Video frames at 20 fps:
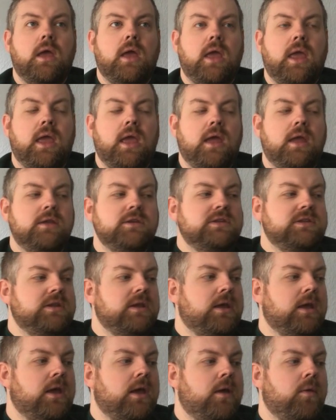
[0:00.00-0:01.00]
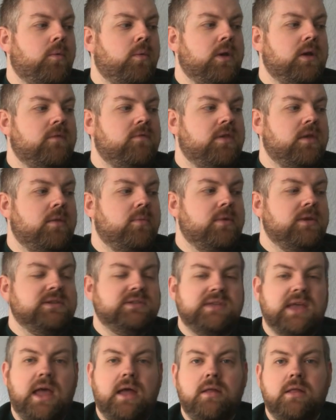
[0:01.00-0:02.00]
and one of them
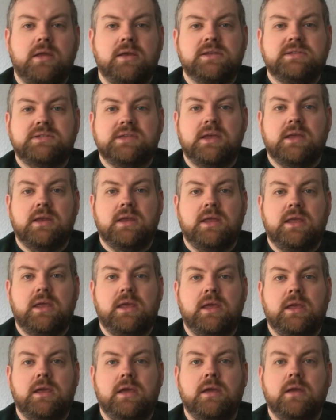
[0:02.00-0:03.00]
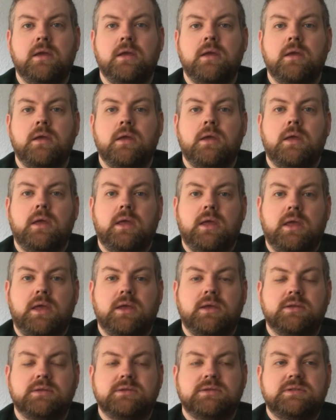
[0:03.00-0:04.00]
is Alex, and he
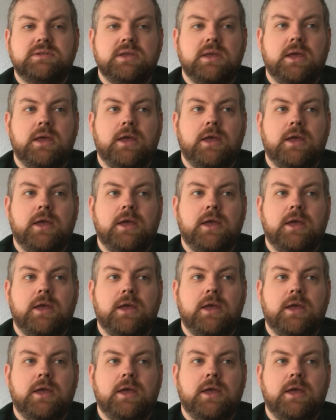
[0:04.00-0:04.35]
is